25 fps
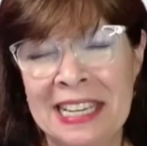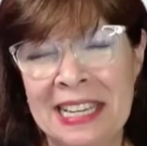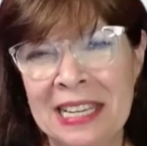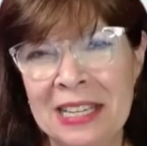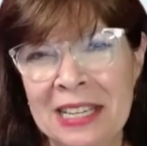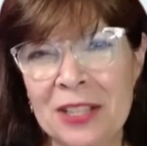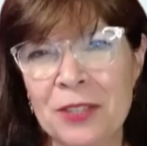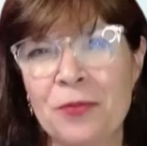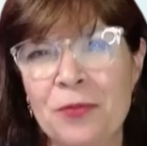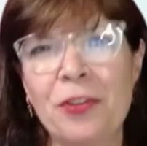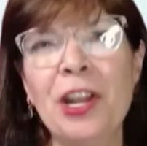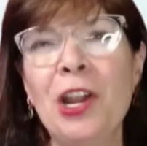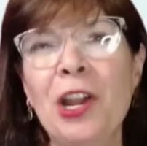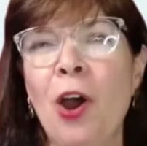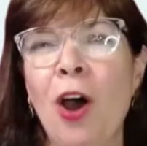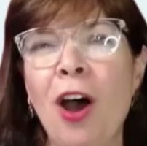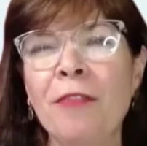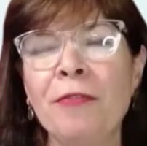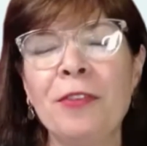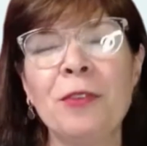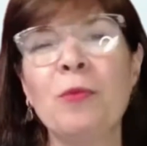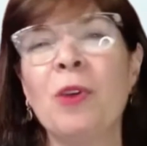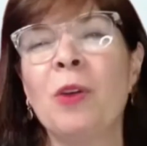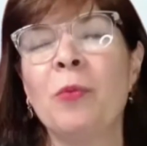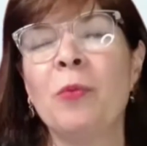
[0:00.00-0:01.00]
Because very
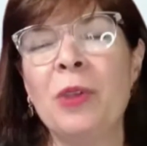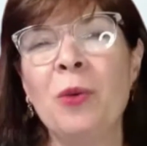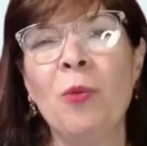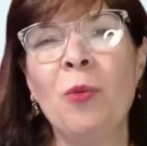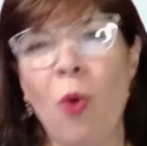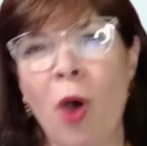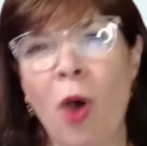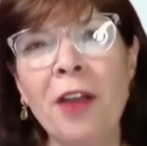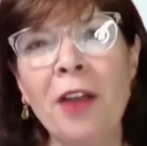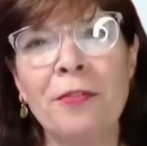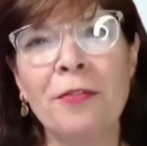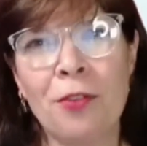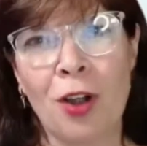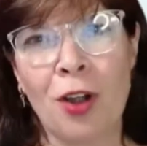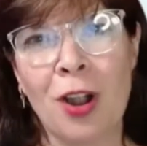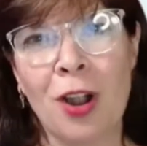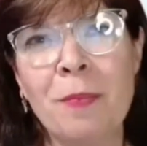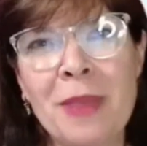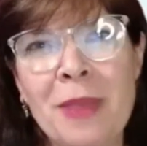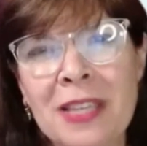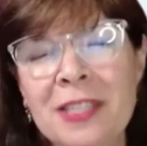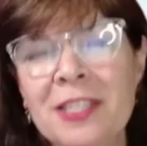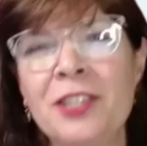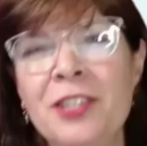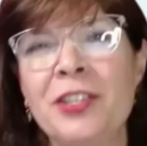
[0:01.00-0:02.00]
often what we want for our
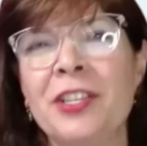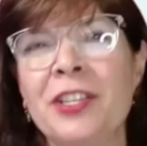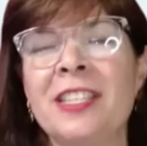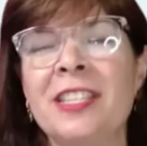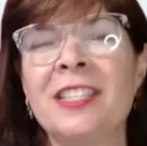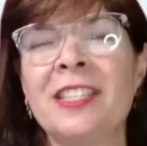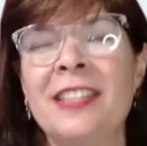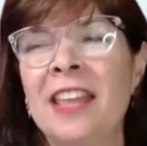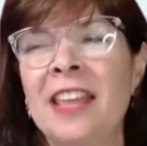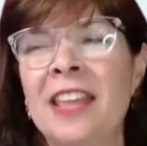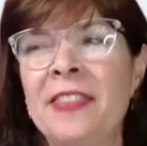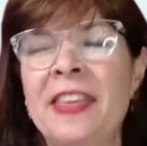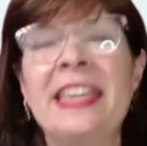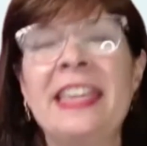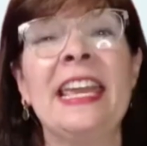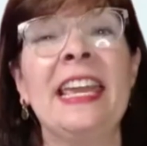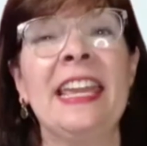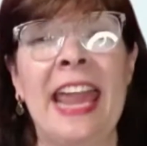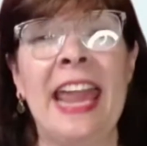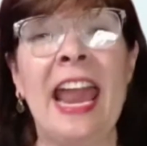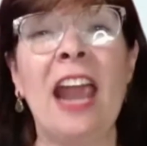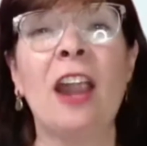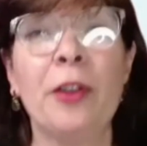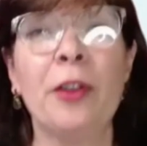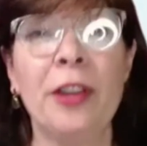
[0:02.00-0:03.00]
messages is that they get
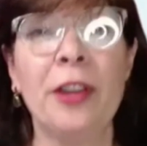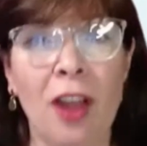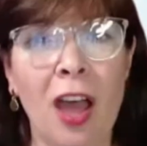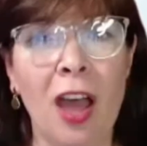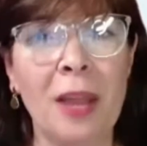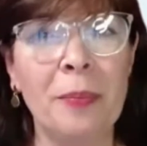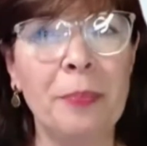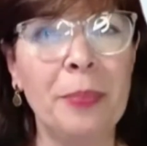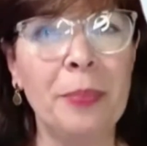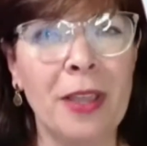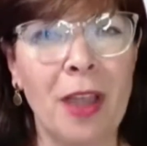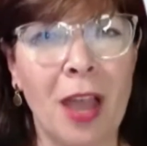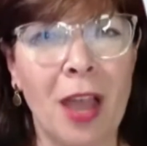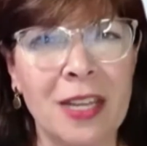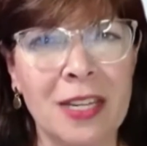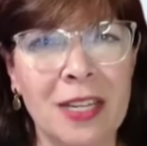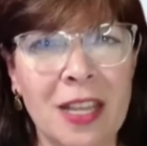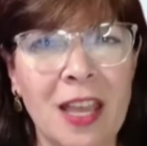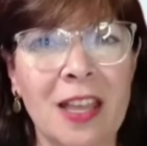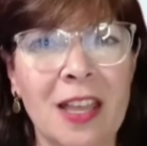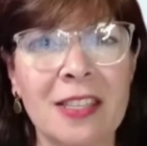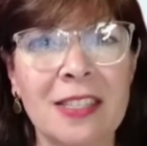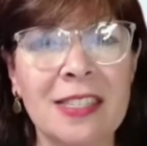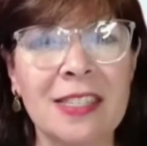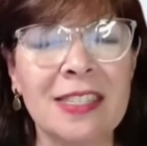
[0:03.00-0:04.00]
carried on beyond
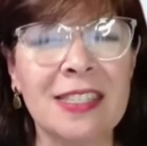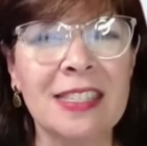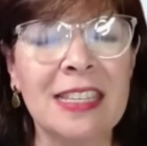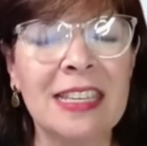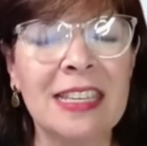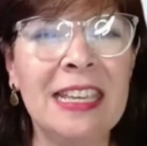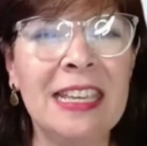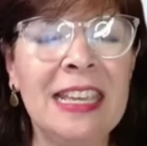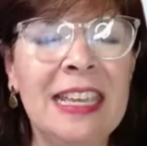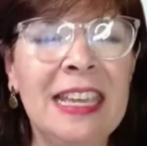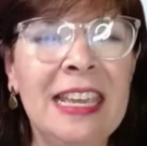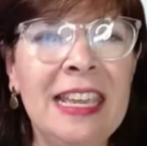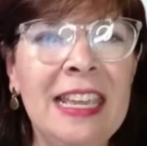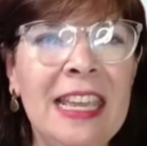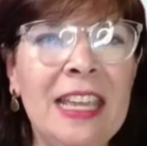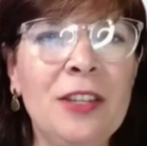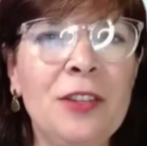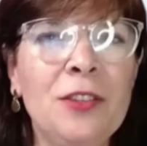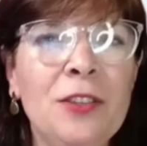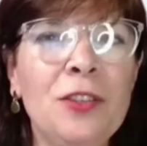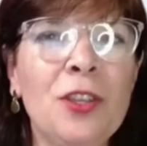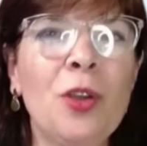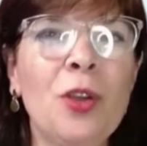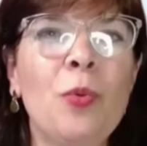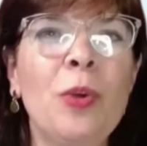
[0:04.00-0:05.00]
us. And
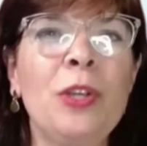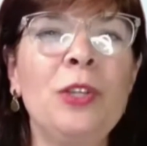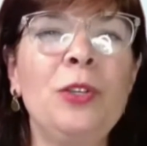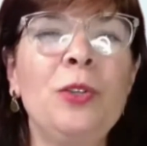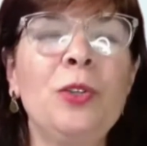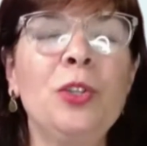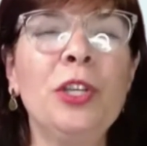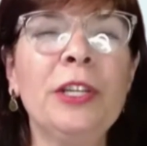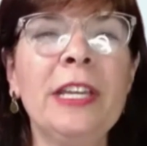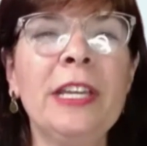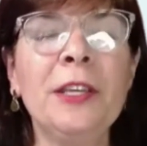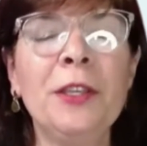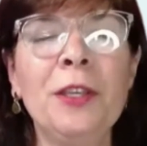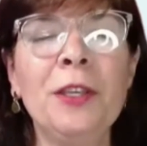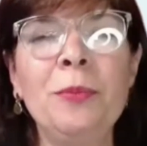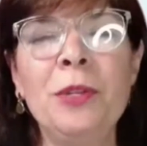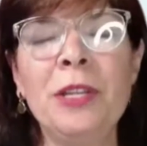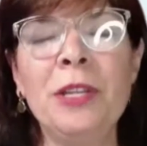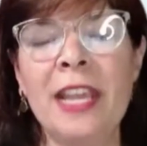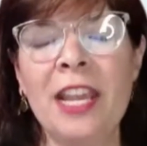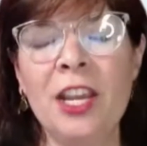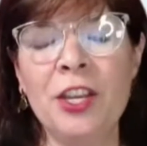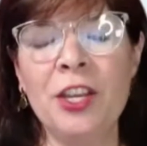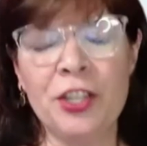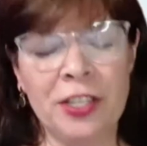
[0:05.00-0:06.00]
so when you look at
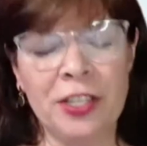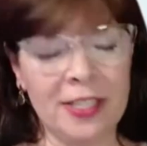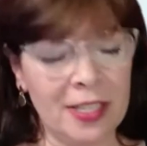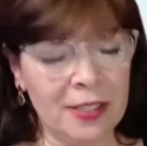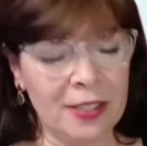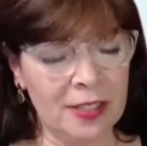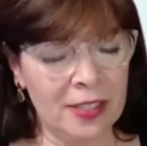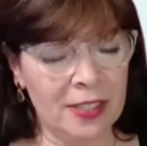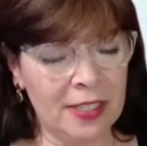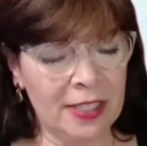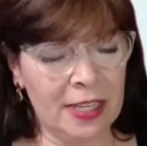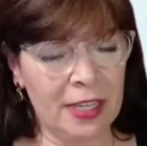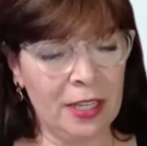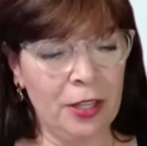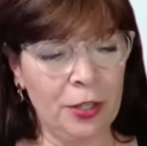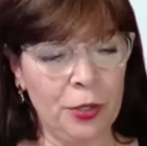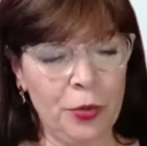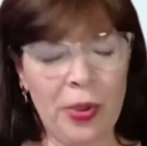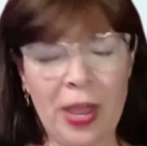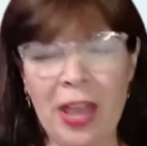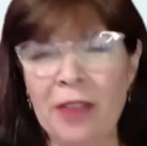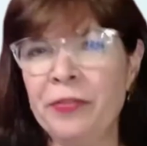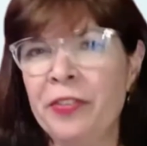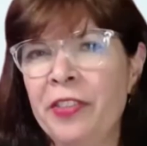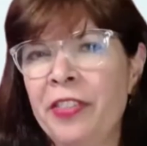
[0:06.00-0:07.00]
communications as a skill, you
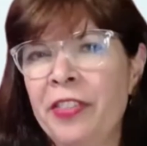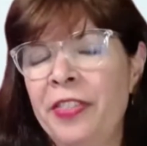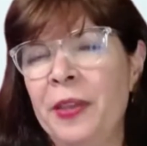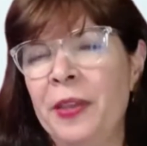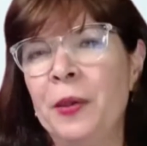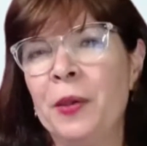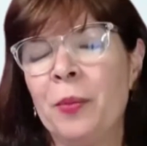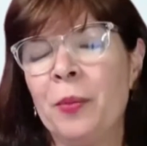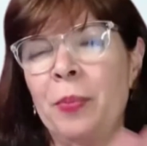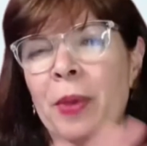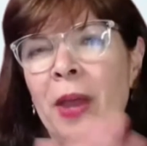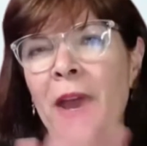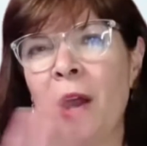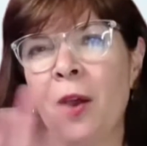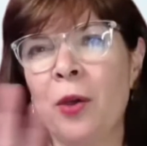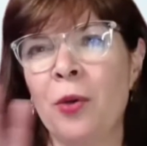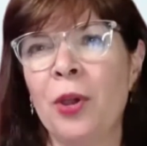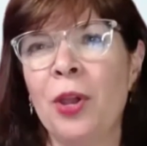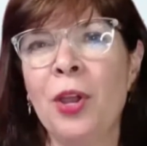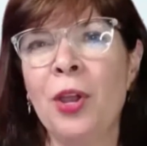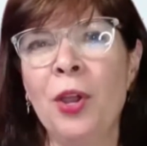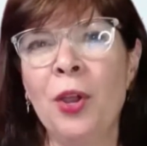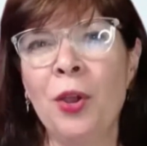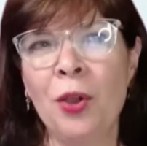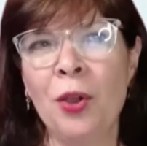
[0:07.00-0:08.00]
have to think about
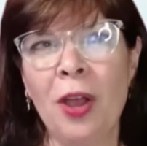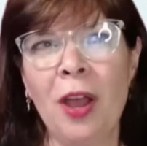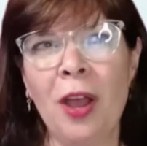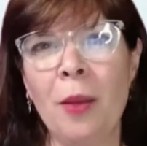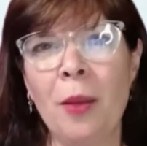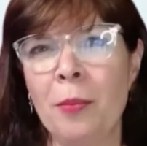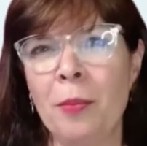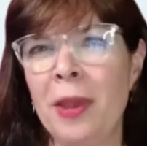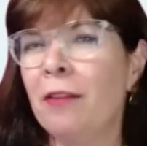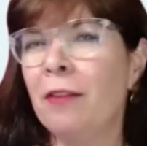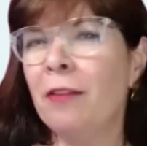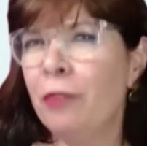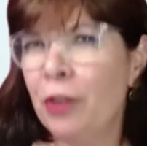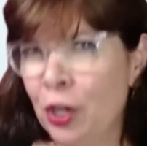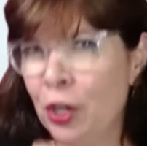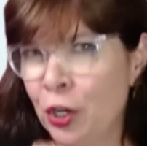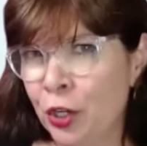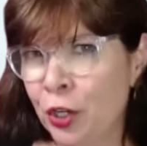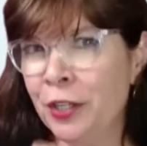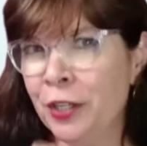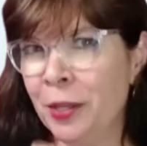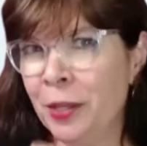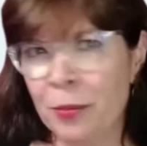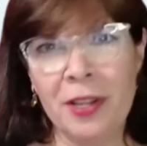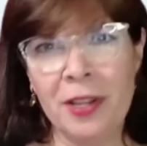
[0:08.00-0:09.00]
every
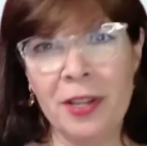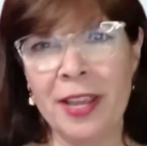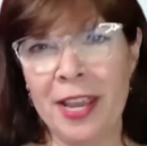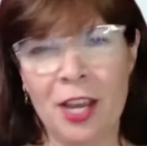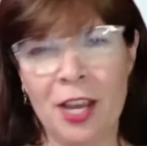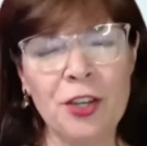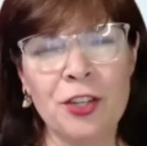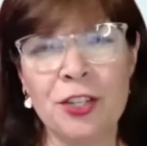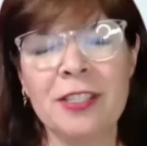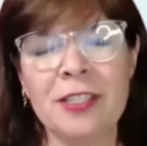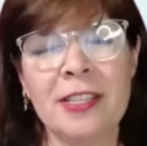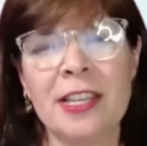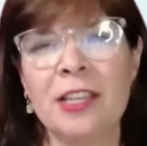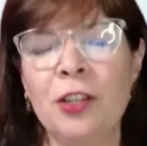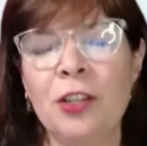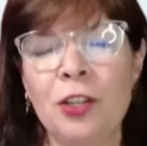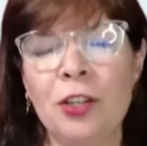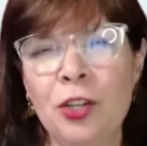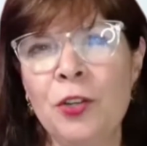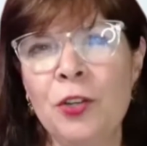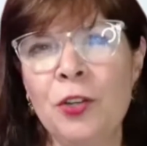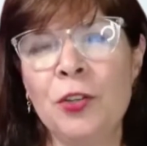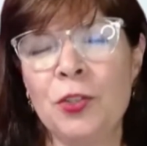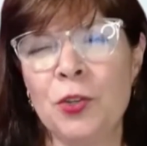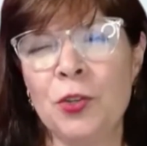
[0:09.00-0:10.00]
good communication is like a
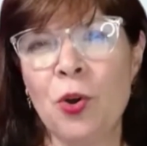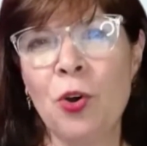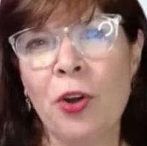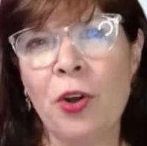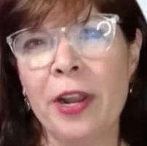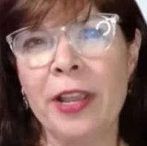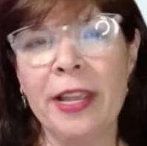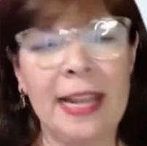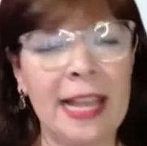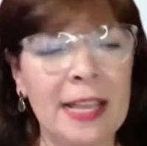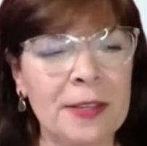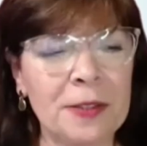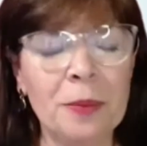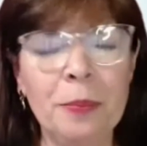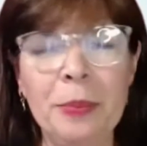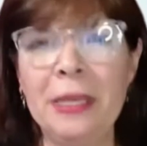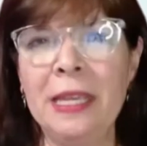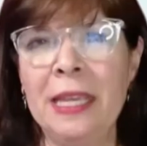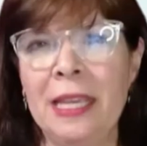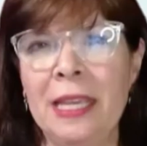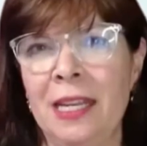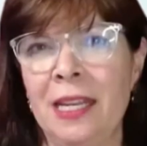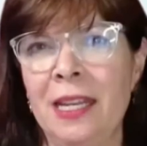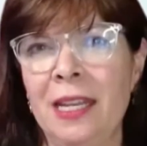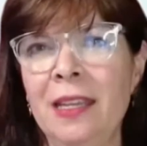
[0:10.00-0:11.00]
good story. It has a
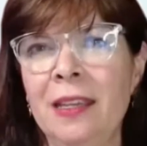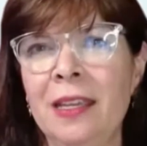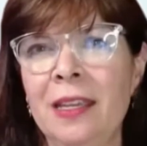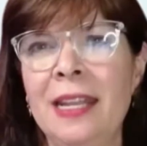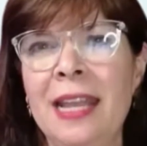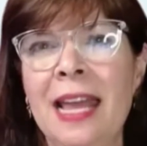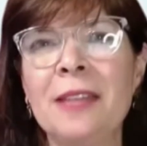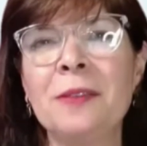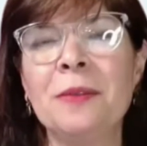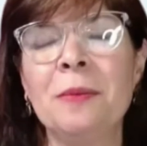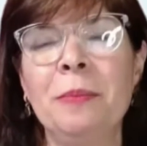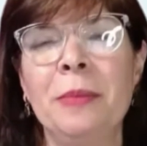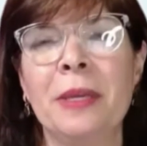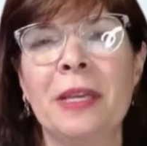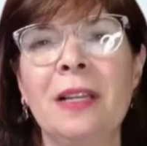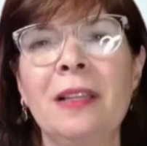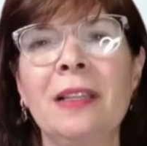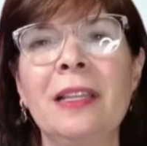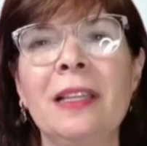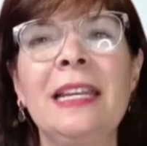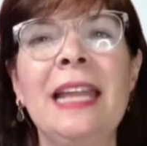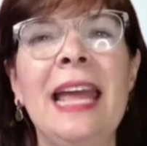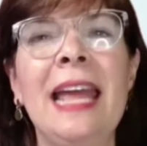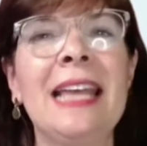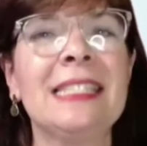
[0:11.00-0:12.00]
beginning, it has a
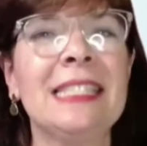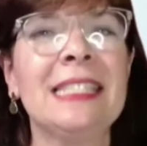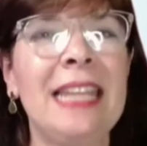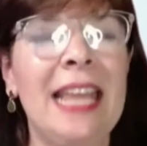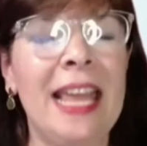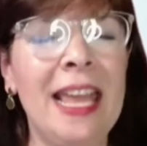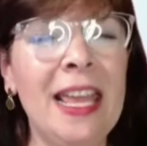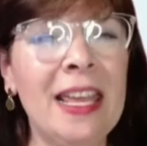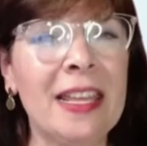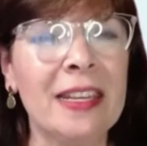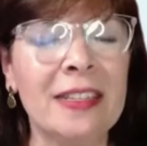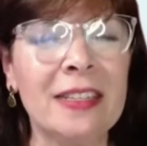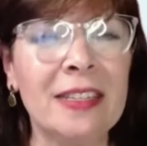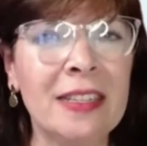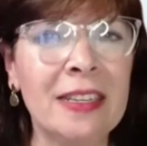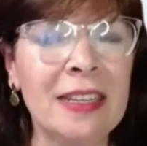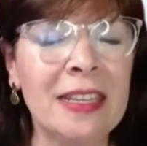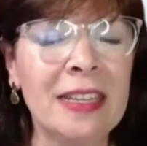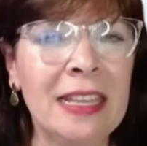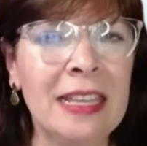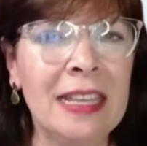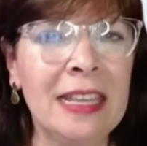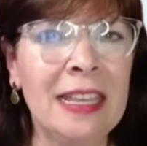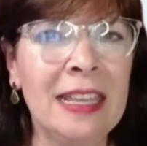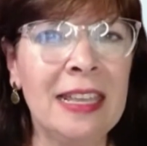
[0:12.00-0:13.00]
middle, and it has an end.
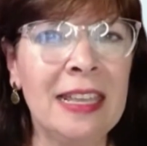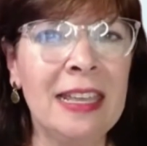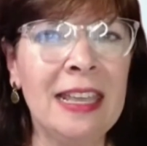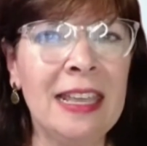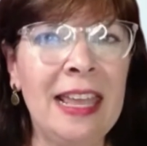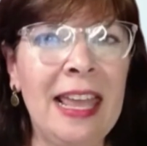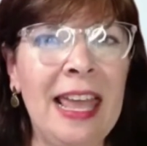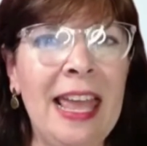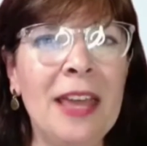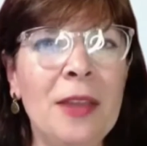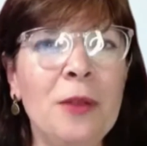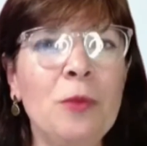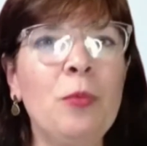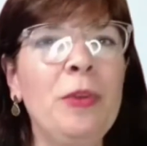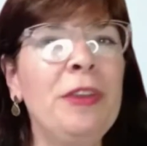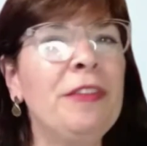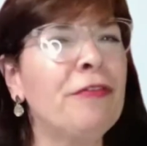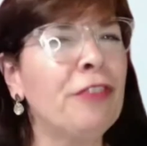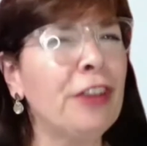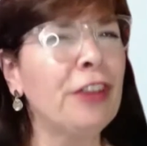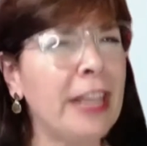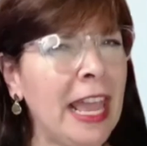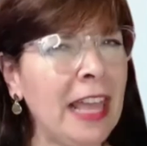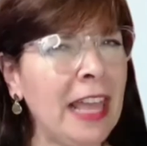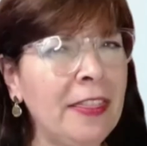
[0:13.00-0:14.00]
And we
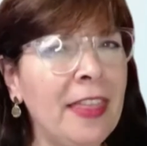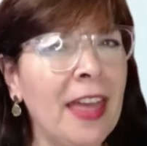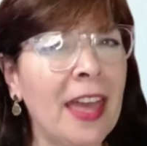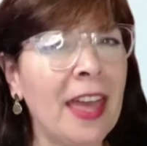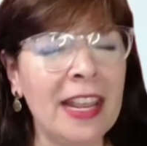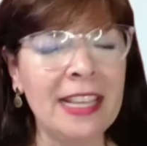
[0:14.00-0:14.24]
forget that.